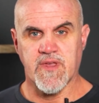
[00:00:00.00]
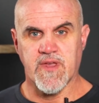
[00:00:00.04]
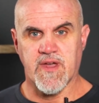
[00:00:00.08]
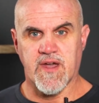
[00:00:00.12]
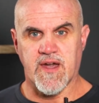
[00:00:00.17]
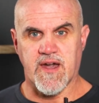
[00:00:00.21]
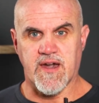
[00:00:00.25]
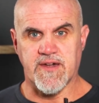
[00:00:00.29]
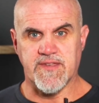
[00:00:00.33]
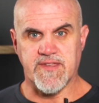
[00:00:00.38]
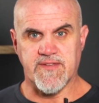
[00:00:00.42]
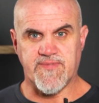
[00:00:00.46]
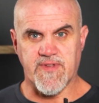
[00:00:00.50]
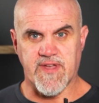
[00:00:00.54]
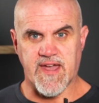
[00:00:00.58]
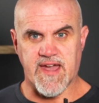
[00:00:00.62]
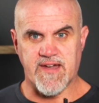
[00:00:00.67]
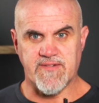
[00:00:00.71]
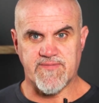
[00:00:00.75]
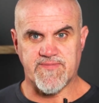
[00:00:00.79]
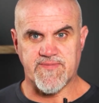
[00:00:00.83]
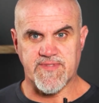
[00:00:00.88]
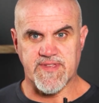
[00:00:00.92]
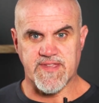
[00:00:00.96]
And if you
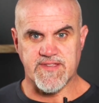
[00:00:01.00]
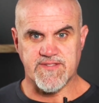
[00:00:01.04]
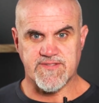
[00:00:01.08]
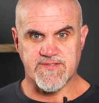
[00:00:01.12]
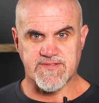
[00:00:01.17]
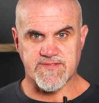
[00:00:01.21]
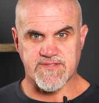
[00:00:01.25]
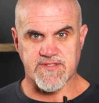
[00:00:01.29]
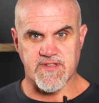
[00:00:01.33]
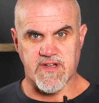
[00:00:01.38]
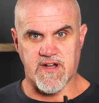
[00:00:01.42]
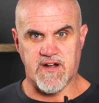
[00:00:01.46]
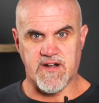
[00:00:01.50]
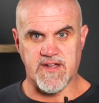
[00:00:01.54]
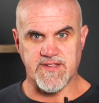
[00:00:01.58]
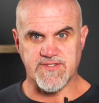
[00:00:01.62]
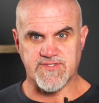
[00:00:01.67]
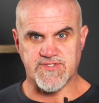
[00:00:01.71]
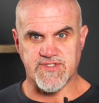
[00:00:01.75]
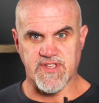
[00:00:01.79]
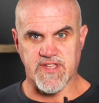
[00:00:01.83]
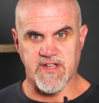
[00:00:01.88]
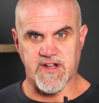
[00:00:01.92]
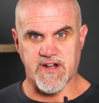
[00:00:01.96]
have these high
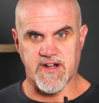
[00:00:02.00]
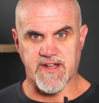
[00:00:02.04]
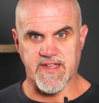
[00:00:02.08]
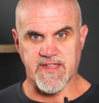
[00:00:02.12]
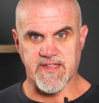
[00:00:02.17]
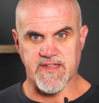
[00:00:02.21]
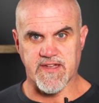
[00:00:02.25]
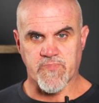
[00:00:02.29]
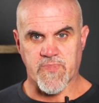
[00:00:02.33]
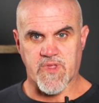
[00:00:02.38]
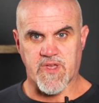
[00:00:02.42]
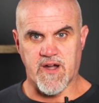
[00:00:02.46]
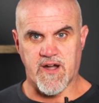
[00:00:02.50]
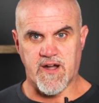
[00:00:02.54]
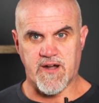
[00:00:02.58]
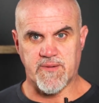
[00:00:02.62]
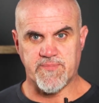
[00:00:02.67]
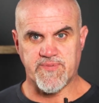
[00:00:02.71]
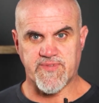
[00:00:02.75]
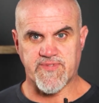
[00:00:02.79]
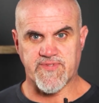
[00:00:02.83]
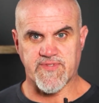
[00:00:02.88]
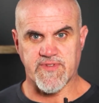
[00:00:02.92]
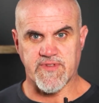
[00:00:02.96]
GI
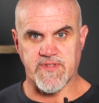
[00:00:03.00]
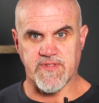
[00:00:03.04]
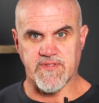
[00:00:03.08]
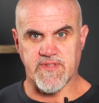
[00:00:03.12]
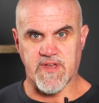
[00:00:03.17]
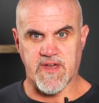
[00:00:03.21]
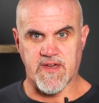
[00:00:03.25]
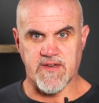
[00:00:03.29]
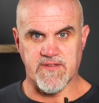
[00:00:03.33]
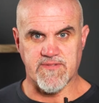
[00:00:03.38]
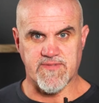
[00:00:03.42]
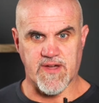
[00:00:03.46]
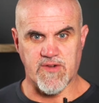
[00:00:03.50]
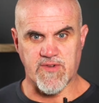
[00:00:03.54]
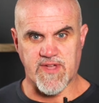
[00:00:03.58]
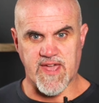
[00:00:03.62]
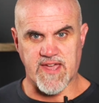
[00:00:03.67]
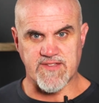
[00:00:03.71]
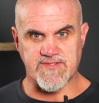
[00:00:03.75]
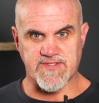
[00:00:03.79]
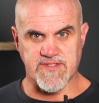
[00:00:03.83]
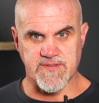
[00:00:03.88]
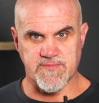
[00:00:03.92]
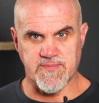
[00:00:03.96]
carbs, they'll
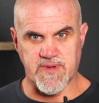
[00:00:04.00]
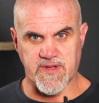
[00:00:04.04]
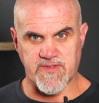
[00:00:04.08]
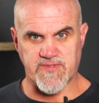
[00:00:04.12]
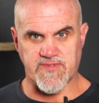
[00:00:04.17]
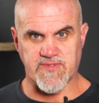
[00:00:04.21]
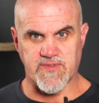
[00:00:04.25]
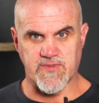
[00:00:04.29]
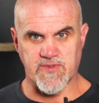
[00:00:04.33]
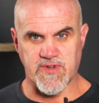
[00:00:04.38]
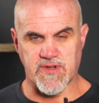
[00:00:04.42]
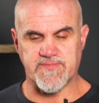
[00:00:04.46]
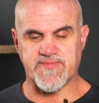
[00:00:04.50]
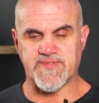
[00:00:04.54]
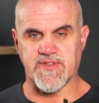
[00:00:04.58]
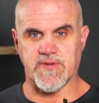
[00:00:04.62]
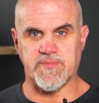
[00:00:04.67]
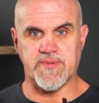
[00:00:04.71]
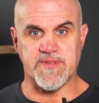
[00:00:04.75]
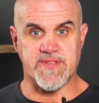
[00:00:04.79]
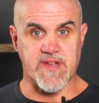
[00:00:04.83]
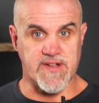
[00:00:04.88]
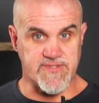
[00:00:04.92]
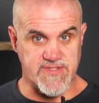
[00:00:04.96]
get to the muscle, so they'll
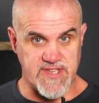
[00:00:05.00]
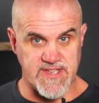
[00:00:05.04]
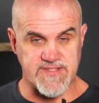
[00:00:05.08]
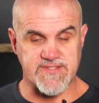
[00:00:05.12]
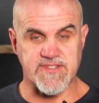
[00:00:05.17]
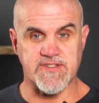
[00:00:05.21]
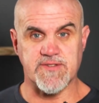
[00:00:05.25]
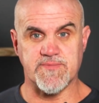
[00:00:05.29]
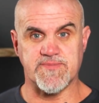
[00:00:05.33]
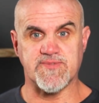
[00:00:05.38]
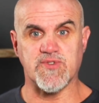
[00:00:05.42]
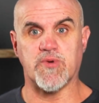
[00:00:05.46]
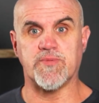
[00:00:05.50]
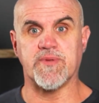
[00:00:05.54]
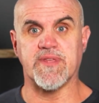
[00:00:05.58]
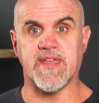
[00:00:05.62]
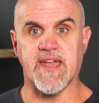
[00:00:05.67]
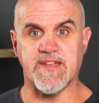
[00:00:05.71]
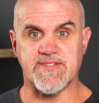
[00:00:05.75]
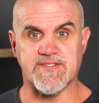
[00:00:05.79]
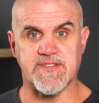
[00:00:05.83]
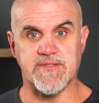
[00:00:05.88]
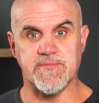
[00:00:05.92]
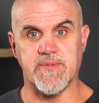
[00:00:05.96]
be digested and absorbed and
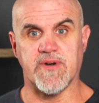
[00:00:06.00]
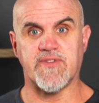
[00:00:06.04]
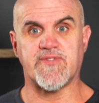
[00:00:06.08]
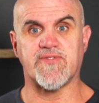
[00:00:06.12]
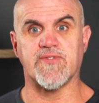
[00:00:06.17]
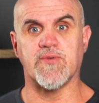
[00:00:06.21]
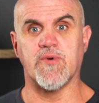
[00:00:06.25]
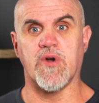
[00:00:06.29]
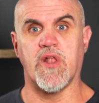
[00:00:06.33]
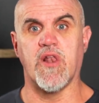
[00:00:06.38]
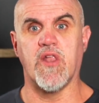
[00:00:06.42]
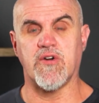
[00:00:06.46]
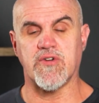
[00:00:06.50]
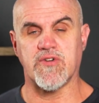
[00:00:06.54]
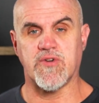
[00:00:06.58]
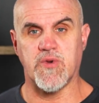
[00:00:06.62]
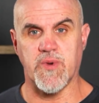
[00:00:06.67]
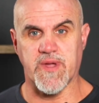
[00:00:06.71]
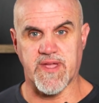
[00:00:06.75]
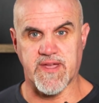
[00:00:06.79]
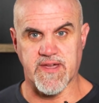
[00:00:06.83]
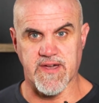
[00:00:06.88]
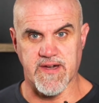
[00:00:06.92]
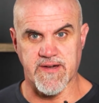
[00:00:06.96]
get to the muscle a lot
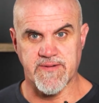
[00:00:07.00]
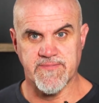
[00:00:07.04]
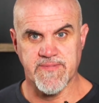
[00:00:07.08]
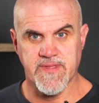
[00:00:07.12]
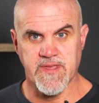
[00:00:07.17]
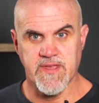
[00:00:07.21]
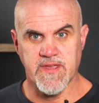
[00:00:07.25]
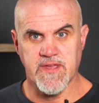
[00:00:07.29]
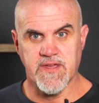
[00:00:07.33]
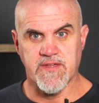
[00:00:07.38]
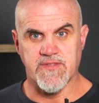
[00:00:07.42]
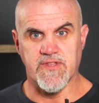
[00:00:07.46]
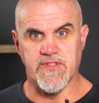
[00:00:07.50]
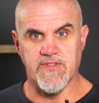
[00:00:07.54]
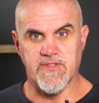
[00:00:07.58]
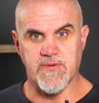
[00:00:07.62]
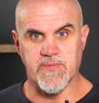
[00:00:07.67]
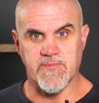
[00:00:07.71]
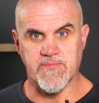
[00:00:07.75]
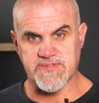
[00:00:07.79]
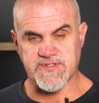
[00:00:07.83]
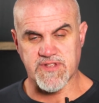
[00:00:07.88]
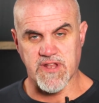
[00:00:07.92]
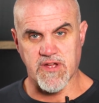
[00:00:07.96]
quicker than
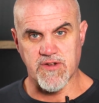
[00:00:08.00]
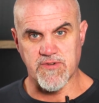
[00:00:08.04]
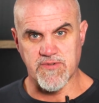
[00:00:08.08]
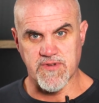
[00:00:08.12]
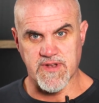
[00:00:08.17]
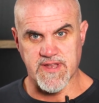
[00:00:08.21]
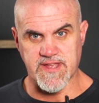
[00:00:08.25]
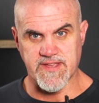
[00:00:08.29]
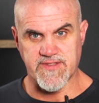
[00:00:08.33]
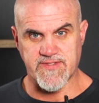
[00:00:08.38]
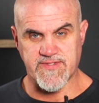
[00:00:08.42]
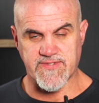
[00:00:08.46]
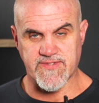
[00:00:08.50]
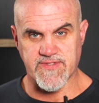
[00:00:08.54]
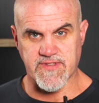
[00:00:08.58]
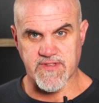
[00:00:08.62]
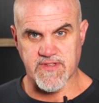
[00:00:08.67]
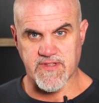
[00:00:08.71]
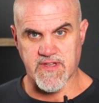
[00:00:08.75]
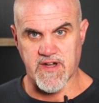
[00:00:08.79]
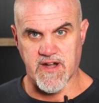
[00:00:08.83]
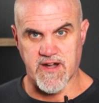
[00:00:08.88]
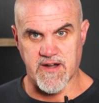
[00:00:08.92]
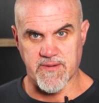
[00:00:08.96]
the slow release
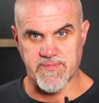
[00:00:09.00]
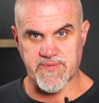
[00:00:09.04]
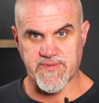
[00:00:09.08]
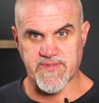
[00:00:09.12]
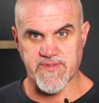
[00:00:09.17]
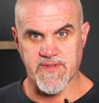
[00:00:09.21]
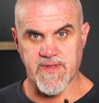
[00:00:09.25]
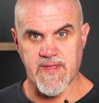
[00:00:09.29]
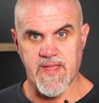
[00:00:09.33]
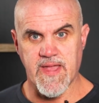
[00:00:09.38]
carbs.